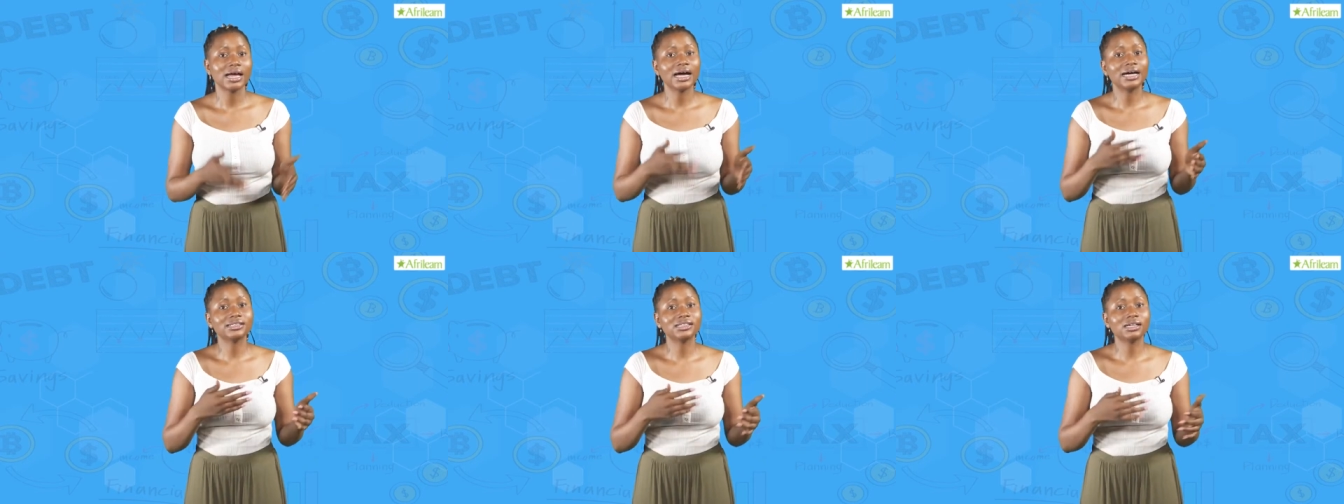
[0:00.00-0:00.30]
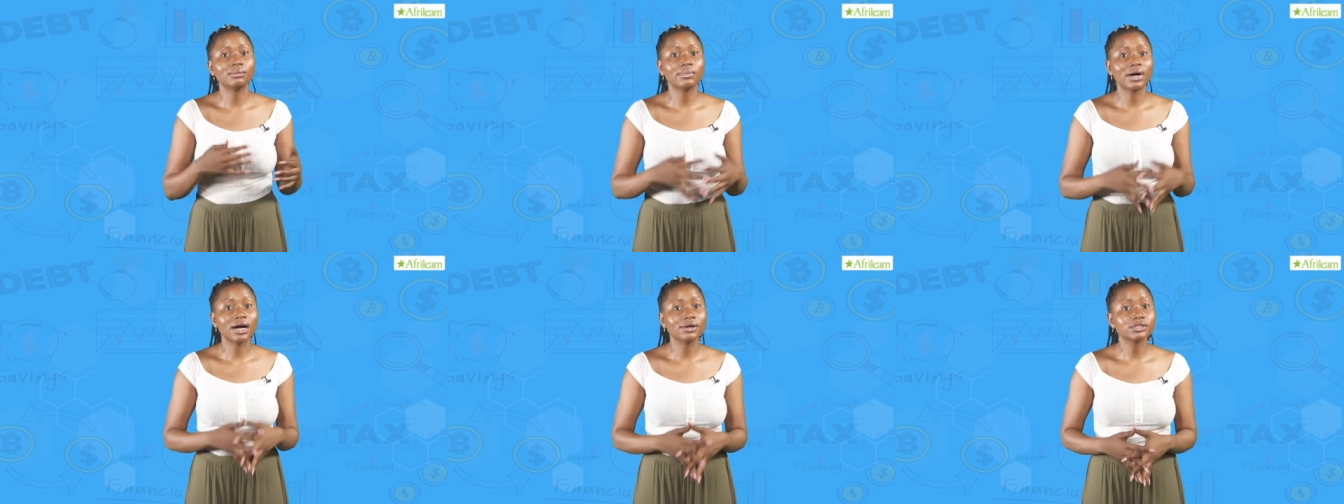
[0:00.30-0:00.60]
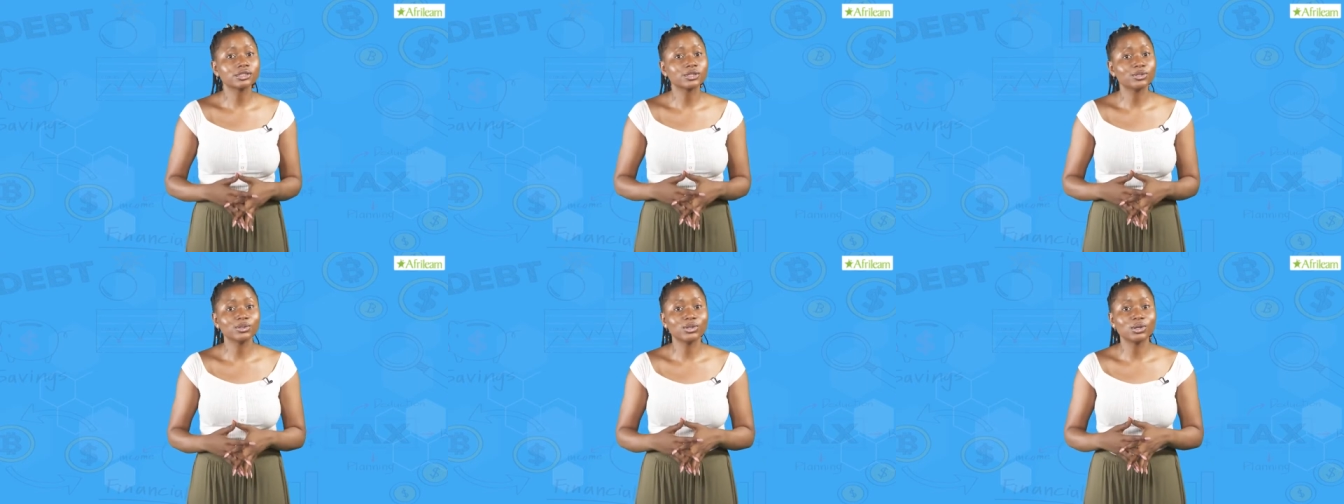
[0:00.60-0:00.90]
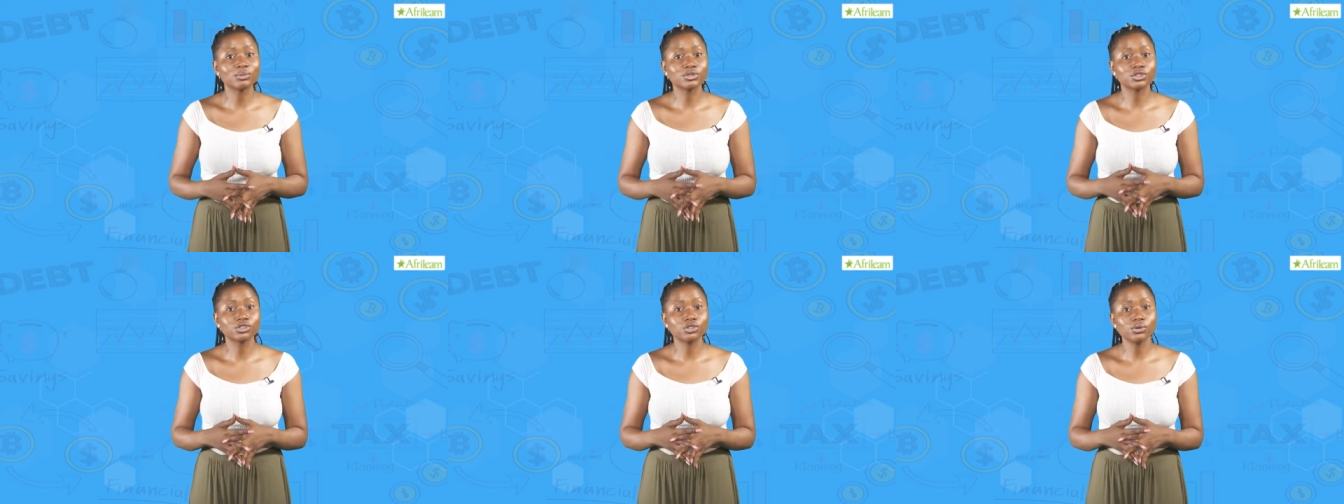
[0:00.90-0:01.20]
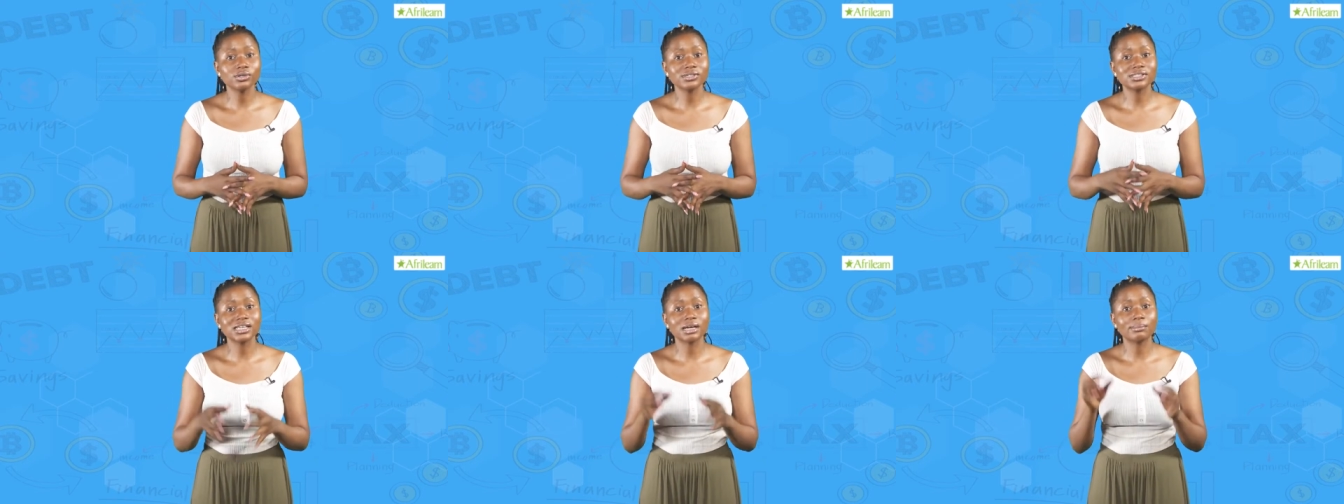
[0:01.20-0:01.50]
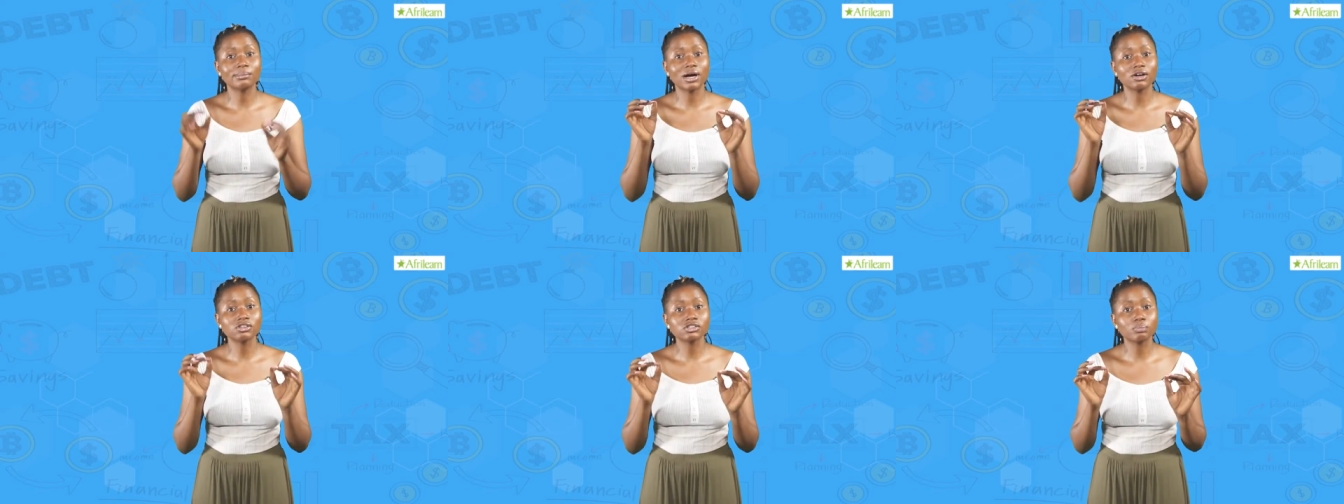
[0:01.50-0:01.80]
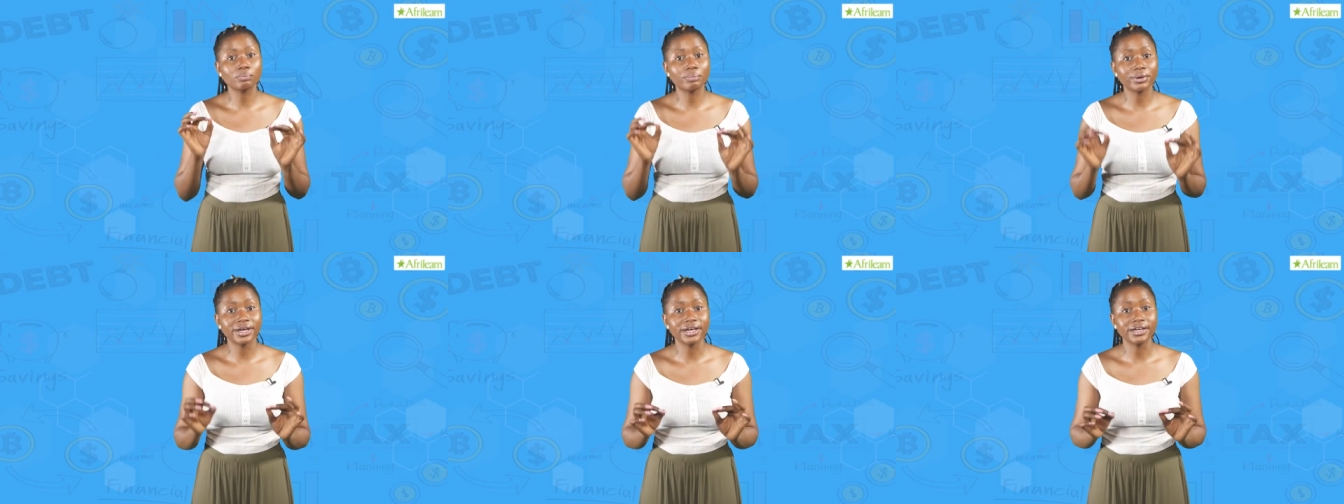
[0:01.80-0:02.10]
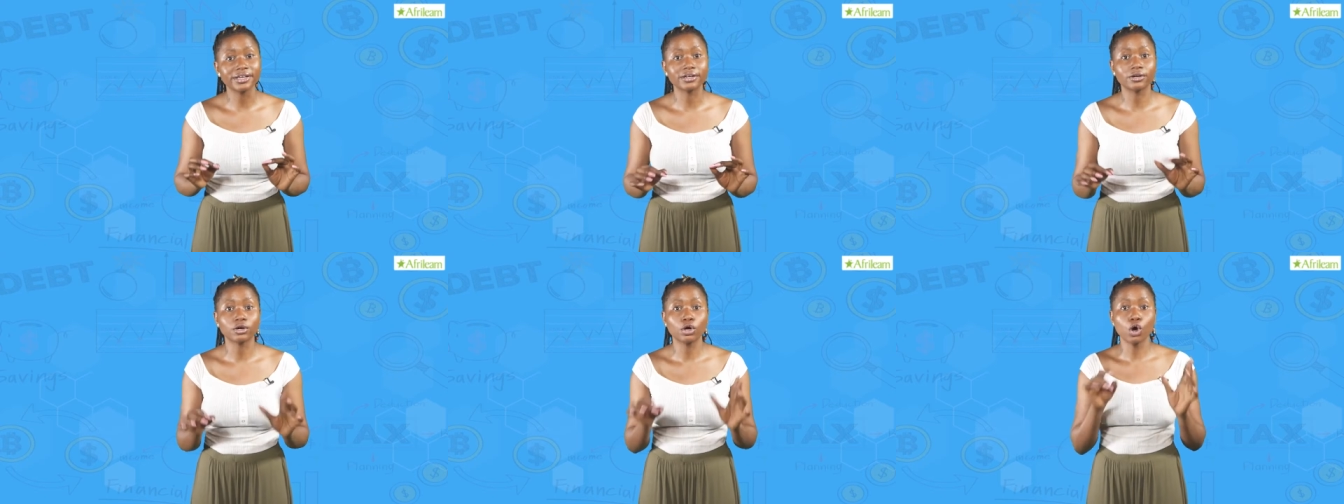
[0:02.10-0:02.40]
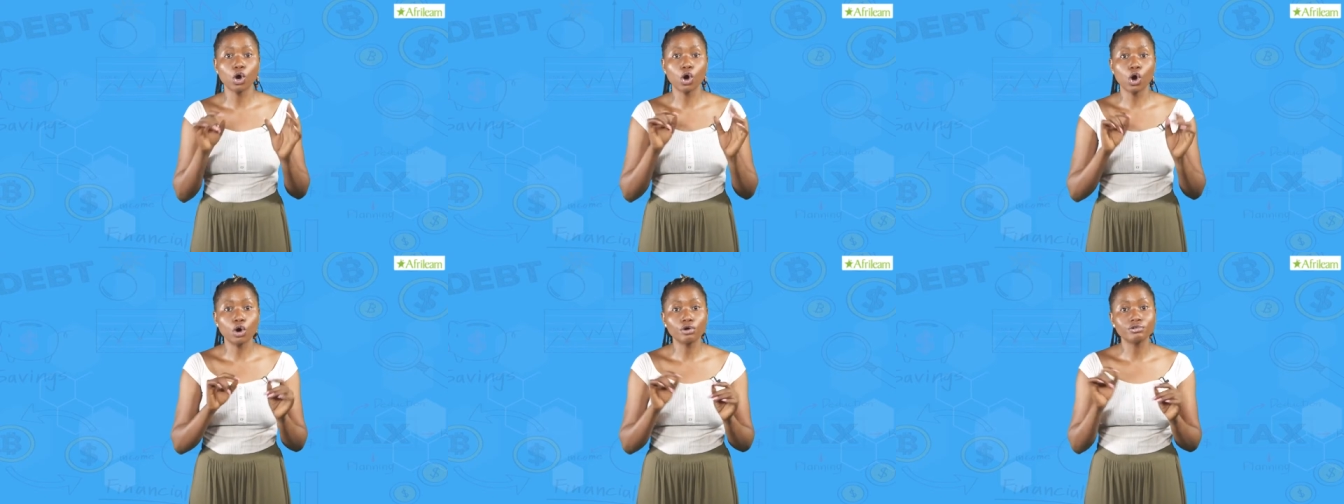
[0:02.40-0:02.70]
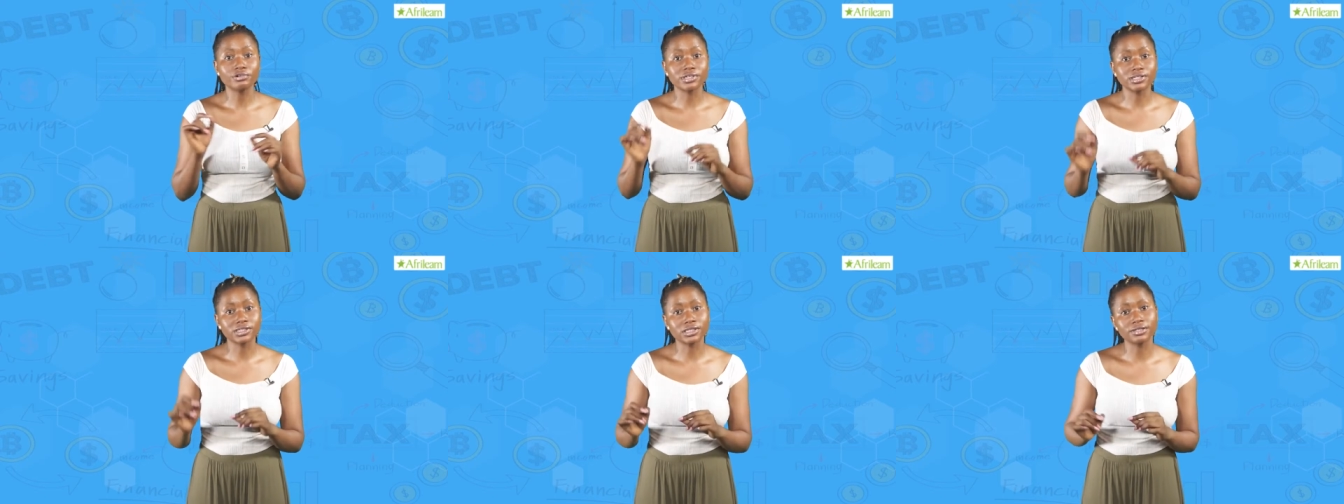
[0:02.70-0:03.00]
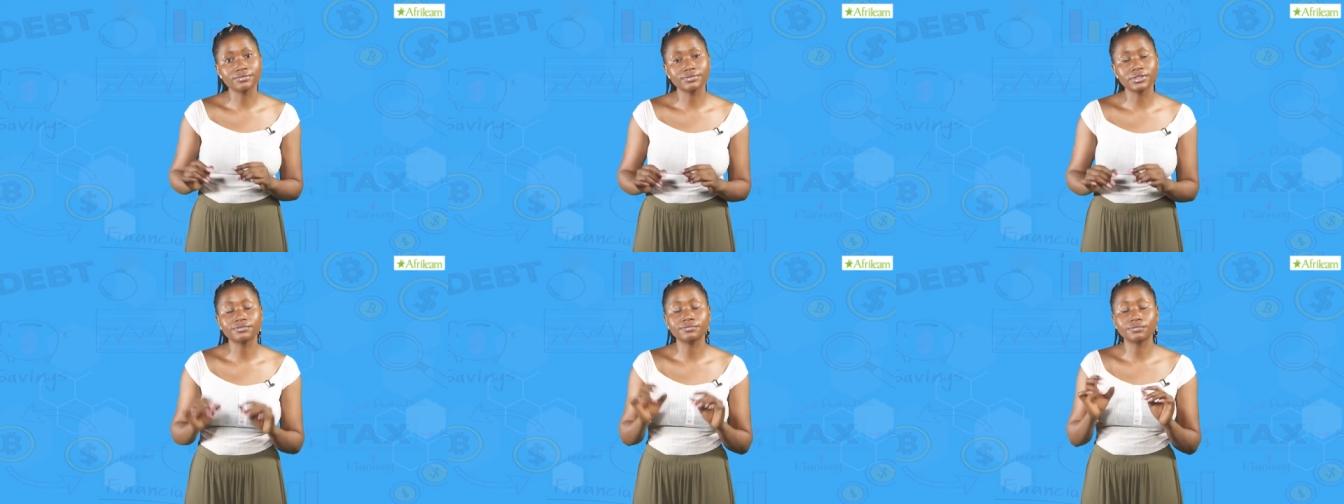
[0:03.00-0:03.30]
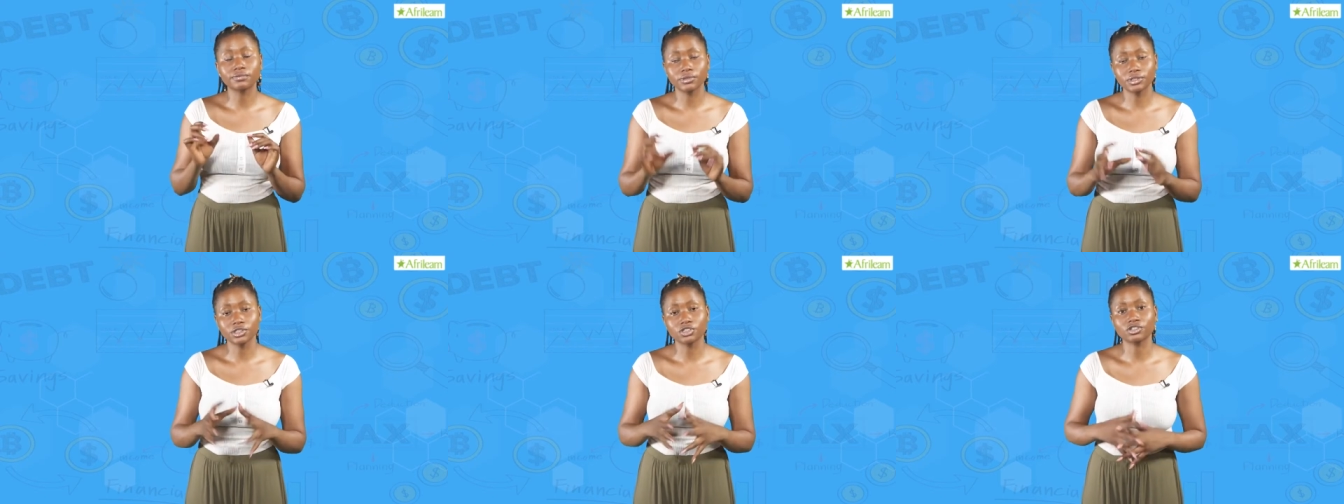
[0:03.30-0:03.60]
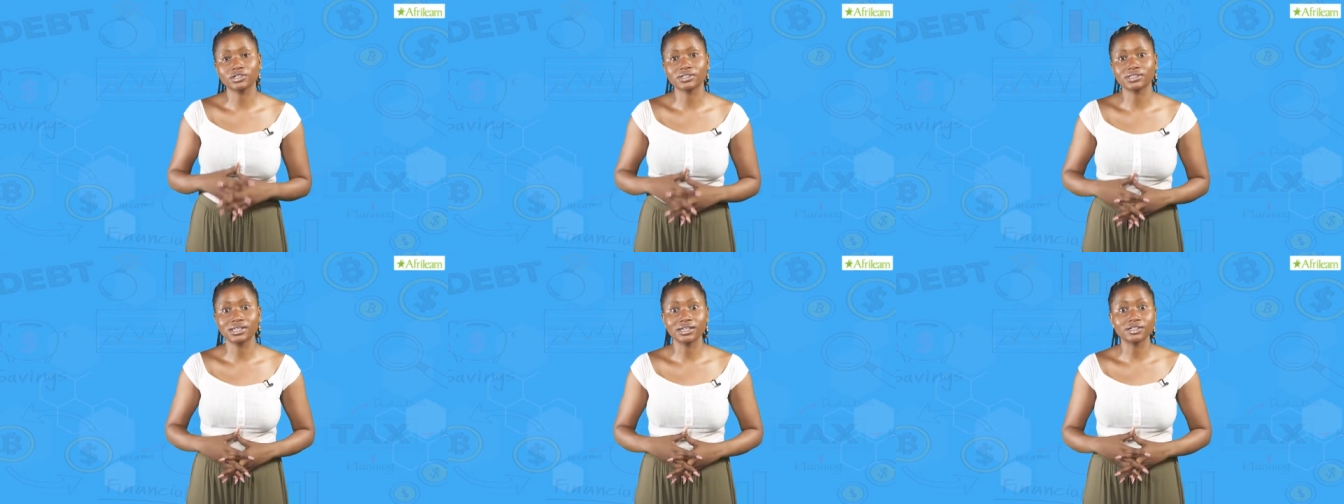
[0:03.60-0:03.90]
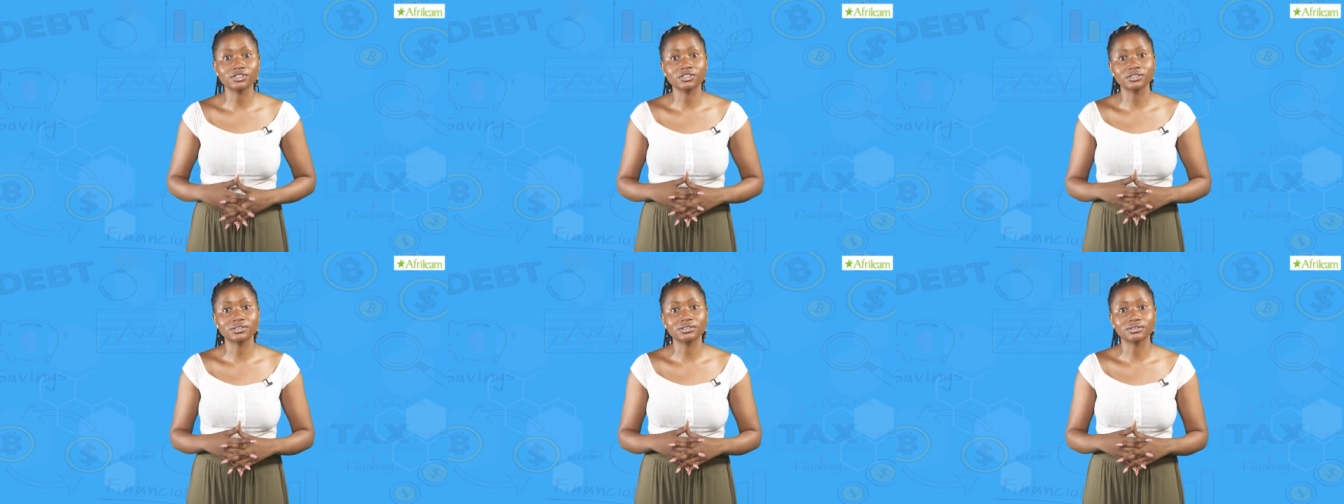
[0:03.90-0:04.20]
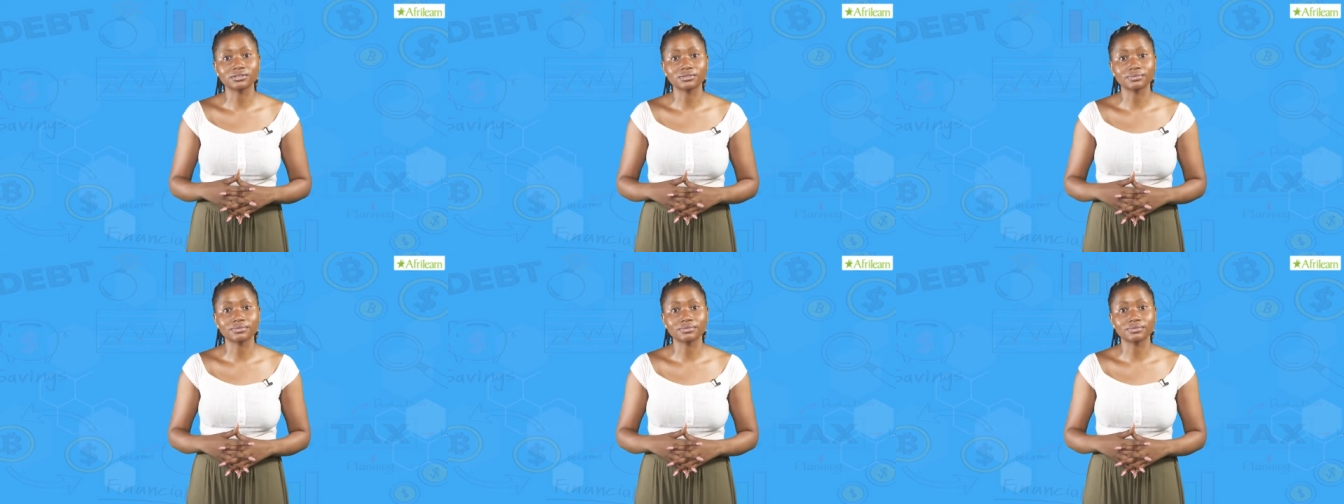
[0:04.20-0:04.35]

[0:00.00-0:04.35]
And the amount column shows the amount paid or received for the transaction.